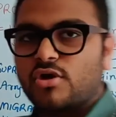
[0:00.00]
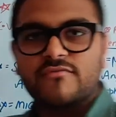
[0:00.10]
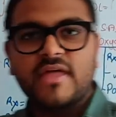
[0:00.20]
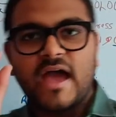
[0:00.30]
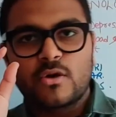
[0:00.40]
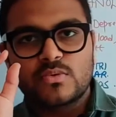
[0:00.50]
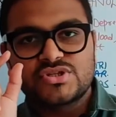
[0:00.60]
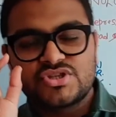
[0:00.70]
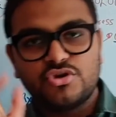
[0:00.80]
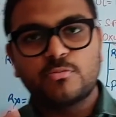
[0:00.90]
of the
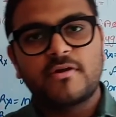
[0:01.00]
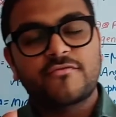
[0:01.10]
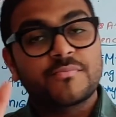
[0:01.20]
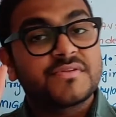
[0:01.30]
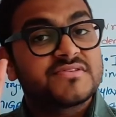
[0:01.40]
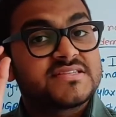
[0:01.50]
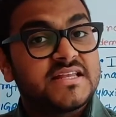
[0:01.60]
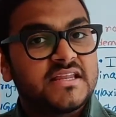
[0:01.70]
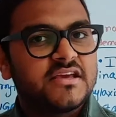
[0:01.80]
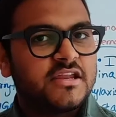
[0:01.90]
aqueous humor from the
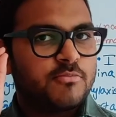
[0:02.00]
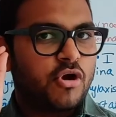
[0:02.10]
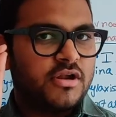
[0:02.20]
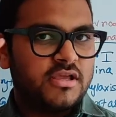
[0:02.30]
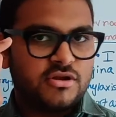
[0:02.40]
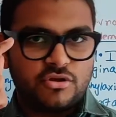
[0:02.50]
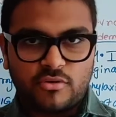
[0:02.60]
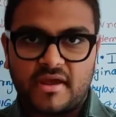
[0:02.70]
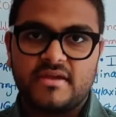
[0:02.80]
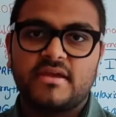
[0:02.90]
ciliary body in
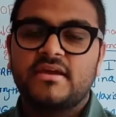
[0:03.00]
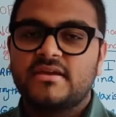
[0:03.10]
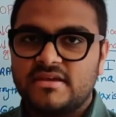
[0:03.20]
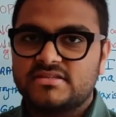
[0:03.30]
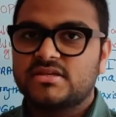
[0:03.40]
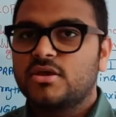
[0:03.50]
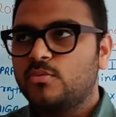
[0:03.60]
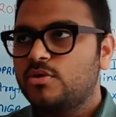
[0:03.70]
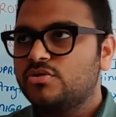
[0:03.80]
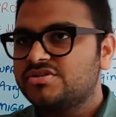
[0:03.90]
your eye. Yes,
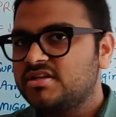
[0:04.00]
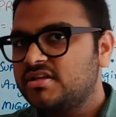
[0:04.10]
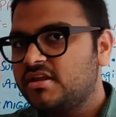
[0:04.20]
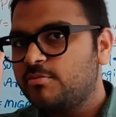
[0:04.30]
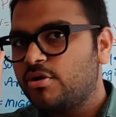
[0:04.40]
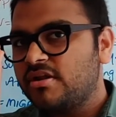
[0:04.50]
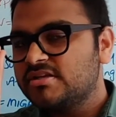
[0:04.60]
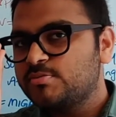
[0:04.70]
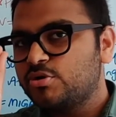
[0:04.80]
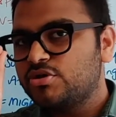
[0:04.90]
we know ciliary body
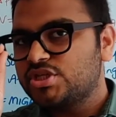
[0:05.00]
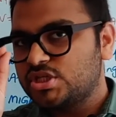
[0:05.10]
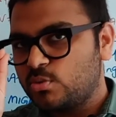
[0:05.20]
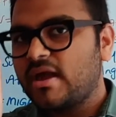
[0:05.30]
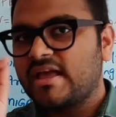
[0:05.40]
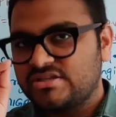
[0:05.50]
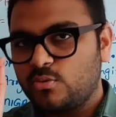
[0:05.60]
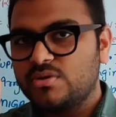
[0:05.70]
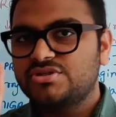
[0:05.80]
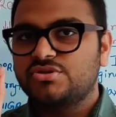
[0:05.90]
is producing
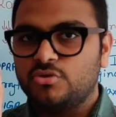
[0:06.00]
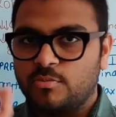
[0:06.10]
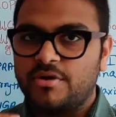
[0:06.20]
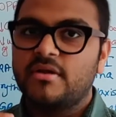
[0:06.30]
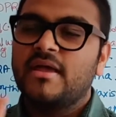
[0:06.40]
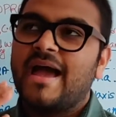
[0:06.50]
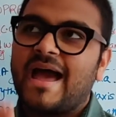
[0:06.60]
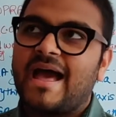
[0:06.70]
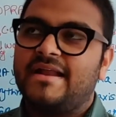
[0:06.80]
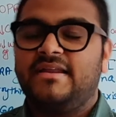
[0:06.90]
aqueous humor,
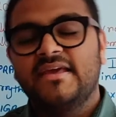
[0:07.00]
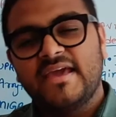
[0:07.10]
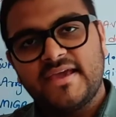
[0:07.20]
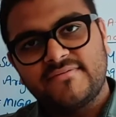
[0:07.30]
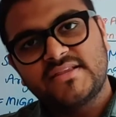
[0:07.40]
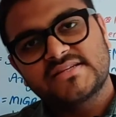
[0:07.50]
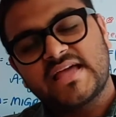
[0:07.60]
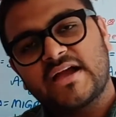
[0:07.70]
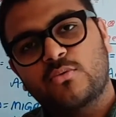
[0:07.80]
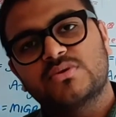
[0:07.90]
and if the
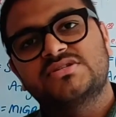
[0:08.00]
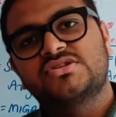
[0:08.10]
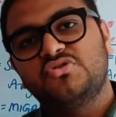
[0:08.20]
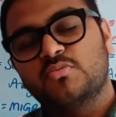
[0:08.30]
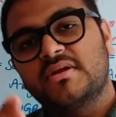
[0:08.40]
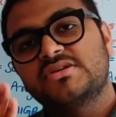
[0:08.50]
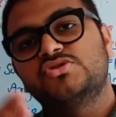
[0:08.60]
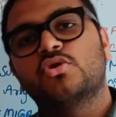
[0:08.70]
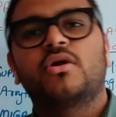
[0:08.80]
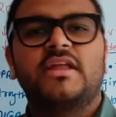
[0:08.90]
aqueous humor
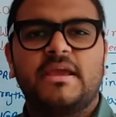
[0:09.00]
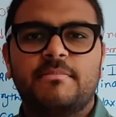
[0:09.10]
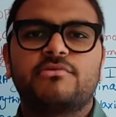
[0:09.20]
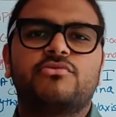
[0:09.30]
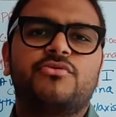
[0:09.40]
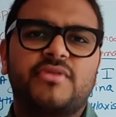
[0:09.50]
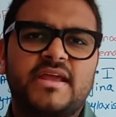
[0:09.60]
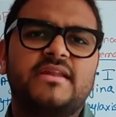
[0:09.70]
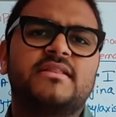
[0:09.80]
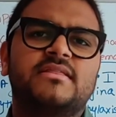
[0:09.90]
is not able to
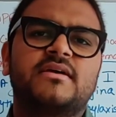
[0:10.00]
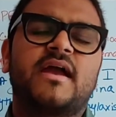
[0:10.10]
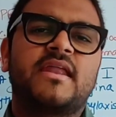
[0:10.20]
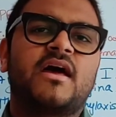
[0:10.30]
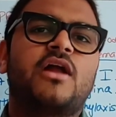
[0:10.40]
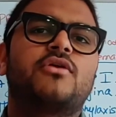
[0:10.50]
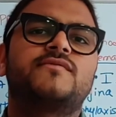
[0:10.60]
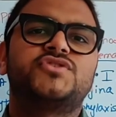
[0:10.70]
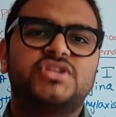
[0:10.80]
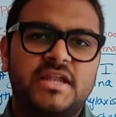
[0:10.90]
drain in the canal of
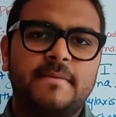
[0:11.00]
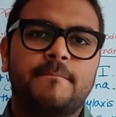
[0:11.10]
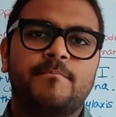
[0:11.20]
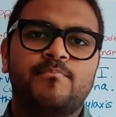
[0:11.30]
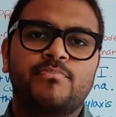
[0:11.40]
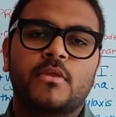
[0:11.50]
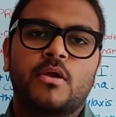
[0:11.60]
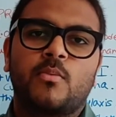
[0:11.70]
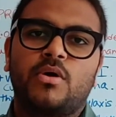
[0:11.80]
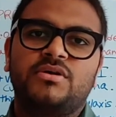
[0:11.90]
Schlemm,
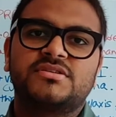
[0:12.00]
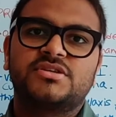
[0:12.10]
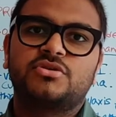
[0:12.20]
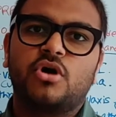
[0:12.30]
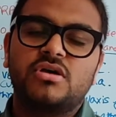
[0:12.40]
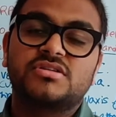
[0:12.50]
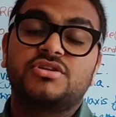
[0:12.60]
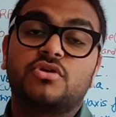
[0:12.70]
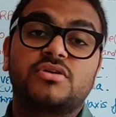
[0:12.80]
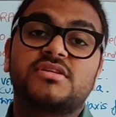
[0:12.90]
what does it cause?
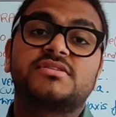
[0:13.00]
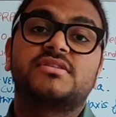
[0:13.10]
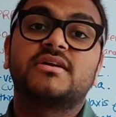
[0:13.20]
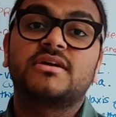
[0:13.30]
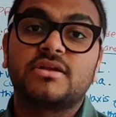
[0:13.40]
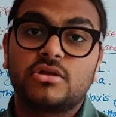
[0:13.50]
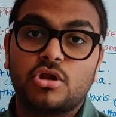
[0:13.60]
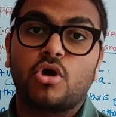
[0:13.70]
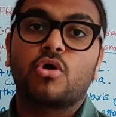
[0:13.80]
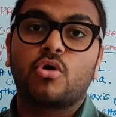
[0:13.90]
It causes the
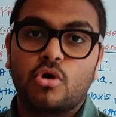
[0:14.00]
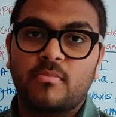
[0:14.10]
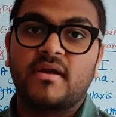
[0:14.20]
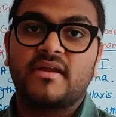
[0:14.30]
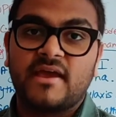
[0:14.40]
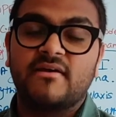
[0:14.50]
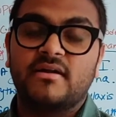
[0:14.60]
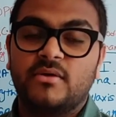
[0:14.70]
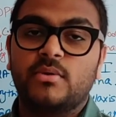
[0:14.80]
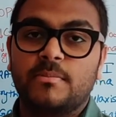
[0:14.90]
glaucoma,
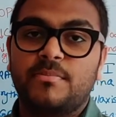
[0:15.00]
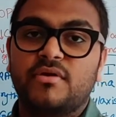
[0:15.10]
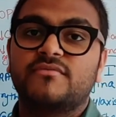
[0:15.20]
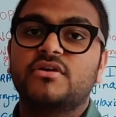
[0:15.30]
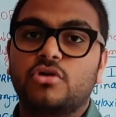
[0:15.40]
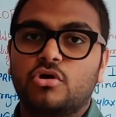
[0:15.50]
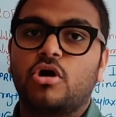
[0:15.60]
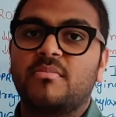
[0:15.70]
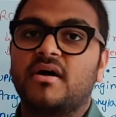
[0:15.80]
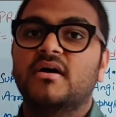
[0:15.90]
development of the
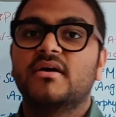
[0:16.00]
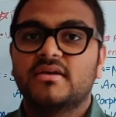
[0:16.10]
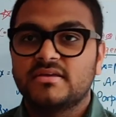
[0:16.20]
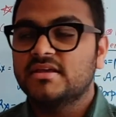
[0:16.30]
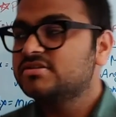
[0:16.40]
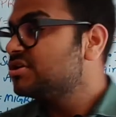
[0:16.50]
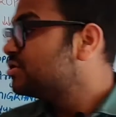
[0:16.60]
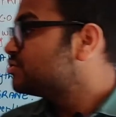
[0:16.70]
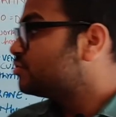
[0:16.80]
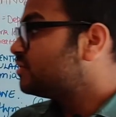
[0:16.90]
glaucoma. Yes,
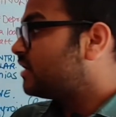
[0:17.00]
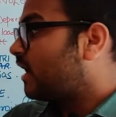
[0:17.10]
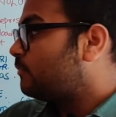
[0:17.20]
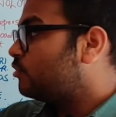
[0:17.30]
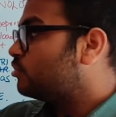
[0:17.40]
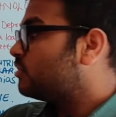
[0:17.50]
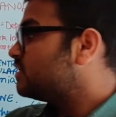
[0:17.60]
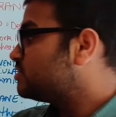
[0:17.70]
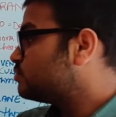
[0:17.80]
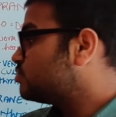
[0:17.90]
so timolol
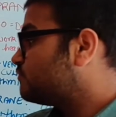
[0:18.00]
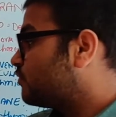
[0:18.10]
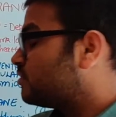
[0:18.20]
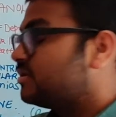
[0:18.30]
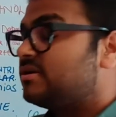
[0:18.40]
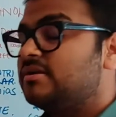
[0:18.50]
is used for the